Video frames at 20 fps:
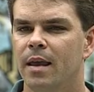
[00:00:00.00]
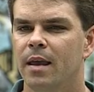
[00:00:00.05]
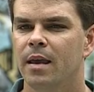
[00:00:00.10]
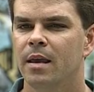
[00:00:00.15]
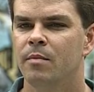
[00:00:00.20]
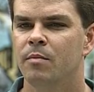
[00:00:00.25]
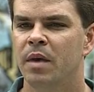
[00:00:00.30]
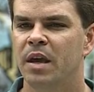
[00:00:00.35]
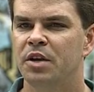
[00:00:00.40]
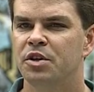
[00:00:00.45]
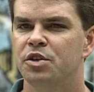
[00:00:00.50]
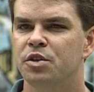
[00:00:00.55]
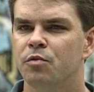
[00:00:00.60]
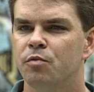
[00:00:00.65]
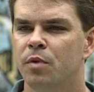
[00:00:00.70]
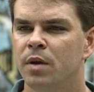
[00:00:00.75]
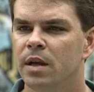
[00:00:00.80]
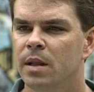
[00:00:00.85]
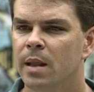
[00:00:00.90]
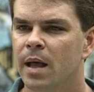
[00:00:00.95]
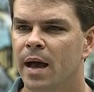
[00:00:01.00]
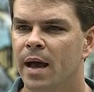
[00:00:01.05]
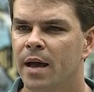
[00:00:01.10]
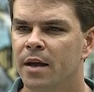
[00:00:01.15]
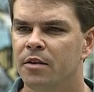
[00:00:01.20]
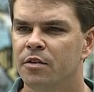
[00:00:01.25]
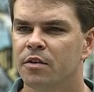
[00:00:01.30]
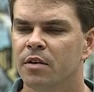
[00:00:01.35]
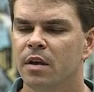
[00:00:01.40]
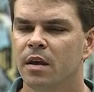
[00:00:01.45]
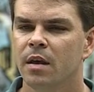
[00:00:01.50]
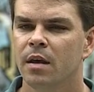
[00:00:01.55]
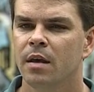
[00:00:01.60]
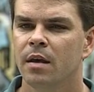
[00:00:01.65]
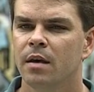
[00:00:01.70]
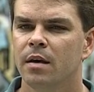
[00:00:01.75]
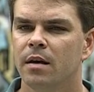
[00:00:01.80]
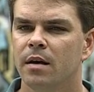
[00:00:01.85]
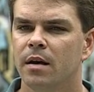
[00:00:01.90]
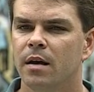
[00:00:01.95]
it makes you realize
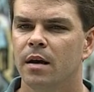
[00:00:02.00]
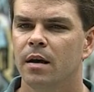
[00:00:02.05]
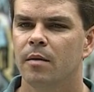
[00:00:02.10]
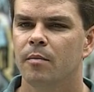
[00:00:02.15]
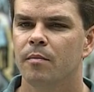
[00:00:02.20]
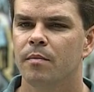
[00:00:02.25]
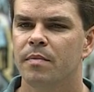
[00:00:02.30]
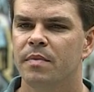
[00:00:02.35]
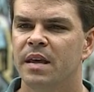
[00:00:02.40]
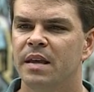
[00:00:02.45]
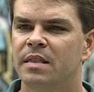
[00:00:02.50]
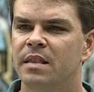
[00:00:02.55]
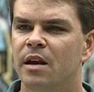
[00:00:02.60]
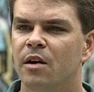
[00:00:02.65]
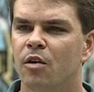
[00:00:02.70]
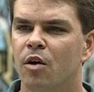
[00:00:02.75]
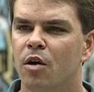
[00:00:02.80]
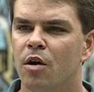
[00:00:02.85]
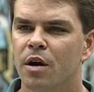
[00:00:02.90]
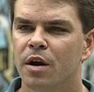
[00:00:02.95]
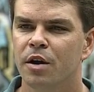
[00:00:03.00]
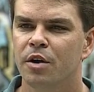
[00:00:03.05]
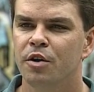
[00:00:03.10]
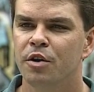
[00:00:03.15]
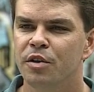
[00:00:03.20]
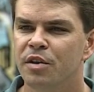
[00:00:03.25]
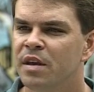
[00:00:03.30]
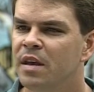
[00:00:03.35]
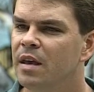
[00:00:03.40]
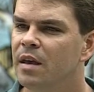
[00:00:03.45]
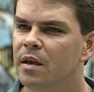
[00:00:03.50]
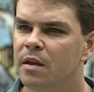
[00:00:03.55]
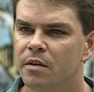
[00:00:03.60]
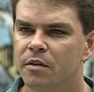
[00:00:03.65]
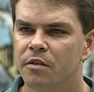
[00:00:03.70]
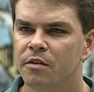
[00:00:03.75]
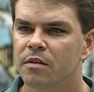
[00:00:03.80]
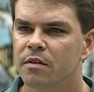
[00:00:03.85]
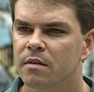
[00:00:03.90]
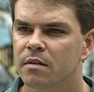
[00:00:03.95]
um, that there are good
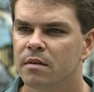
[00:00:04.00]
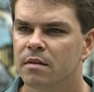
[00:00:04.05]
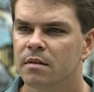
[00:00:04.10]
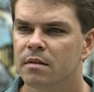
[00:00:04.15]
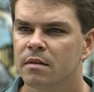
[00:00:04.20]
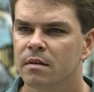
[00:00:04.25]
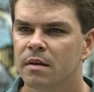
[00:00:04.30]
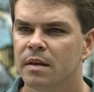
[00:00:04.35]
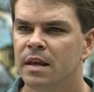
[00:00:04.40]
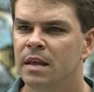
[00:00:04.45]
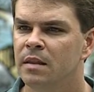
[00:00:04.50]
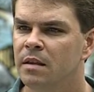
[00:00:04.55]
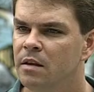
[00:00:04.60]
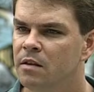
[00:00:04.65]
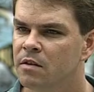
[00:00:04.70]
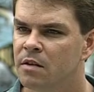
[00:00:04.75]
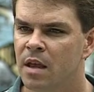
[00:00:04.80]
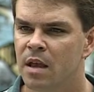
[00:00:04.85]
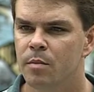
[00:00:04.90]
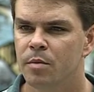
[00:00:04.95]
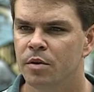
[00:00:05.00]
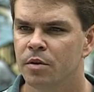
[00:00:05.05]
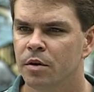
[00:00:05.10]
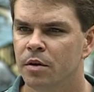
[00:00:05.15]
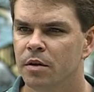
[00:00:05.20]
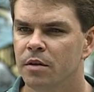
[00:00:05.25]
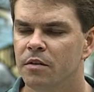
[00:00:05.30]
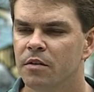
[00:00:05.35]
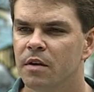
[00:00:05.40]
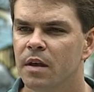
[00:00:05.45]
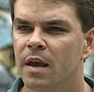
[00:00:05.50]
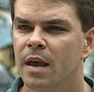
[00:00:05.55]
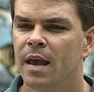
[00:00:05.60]
kids in these neighborhoods.